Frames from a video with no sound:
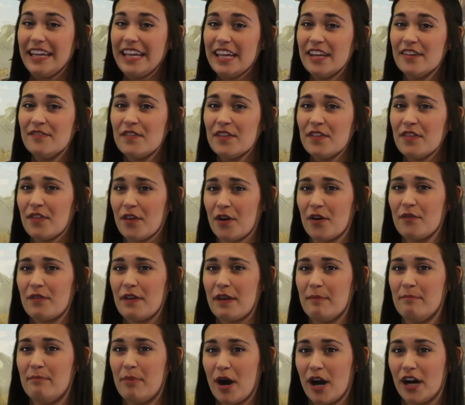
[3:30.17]
even though
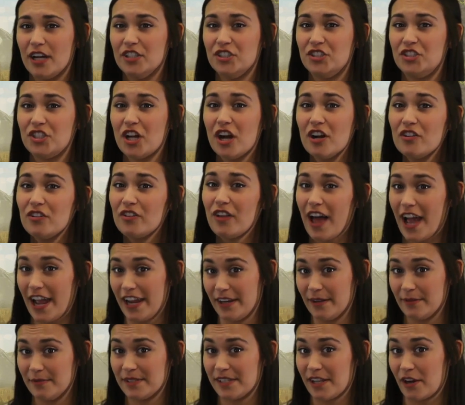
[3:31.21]
they bought jungle
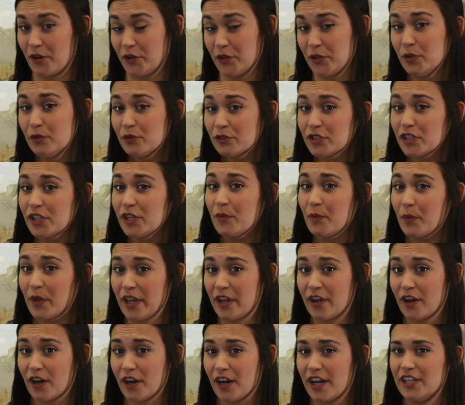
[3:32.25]
items that are usually
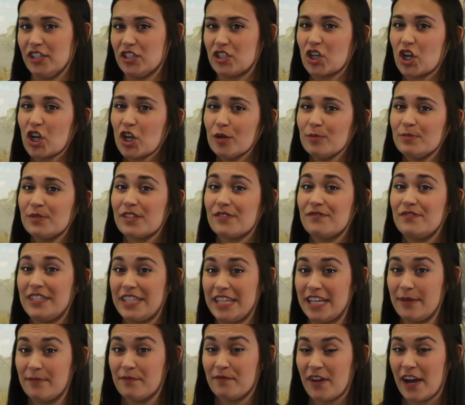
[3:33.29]
weaker in terms of
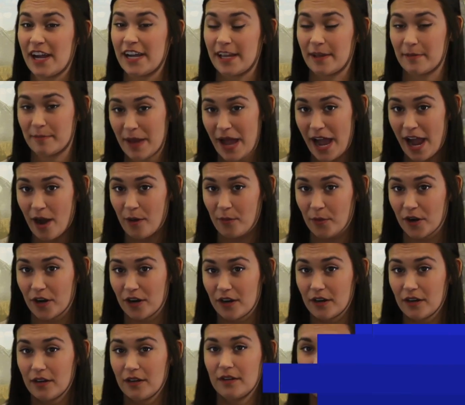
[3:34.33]
team fighting power.
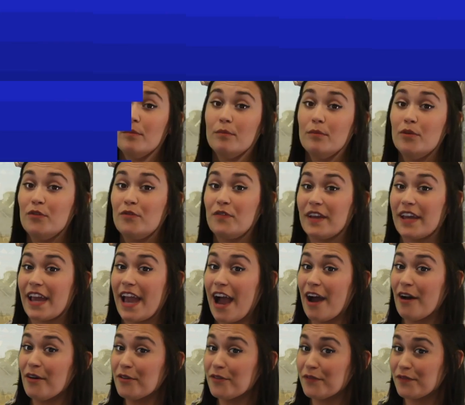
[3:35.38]
Moving
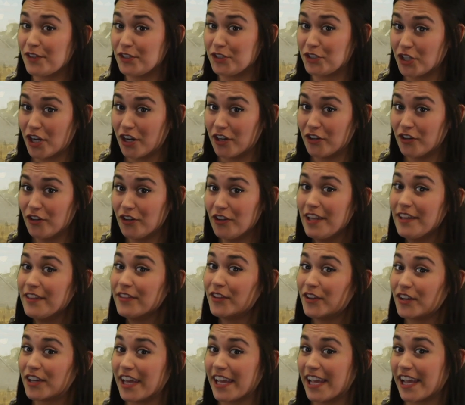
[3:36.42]
out of the jungle and
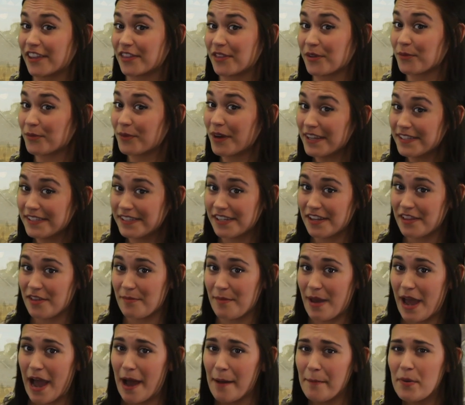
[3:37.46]
looking at the rest of the
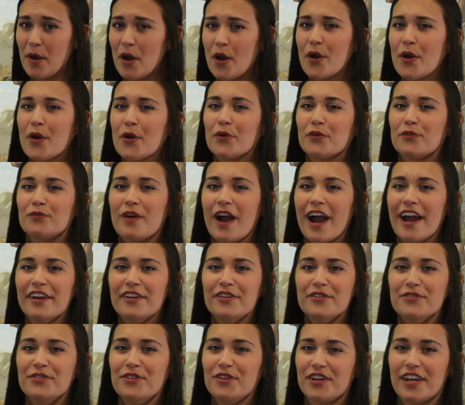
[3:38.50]
map, Riot
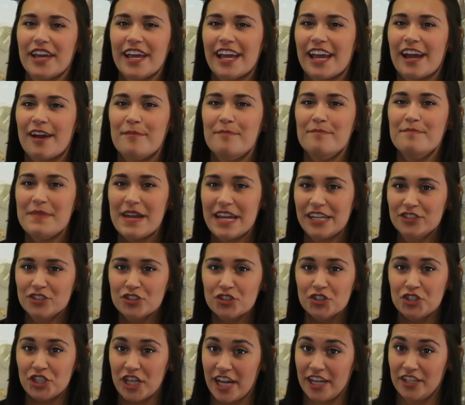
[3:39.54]
are looking at
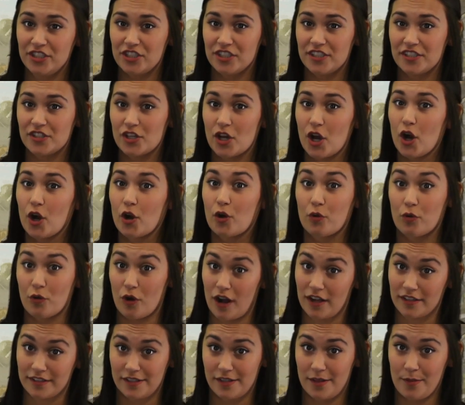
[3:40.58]
major changes
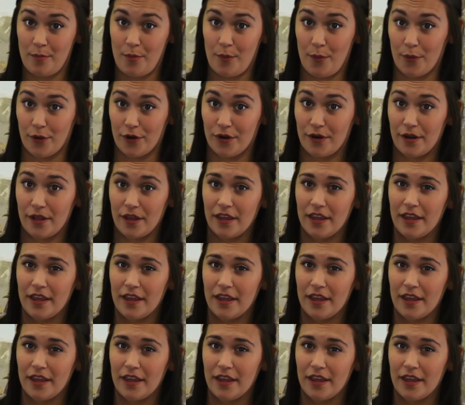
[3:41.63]
across the board.